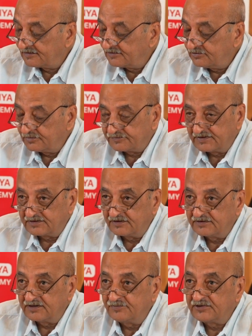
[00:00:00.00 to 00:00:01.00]
You said
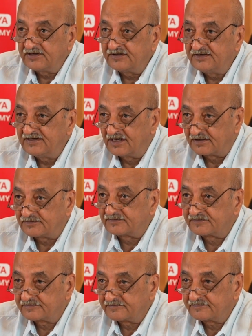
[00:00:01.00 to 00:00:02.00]
contemporary
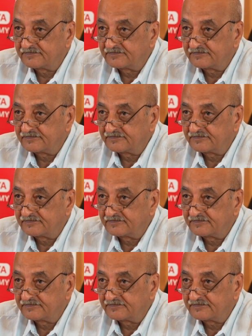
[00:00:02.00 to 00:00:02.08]
dance.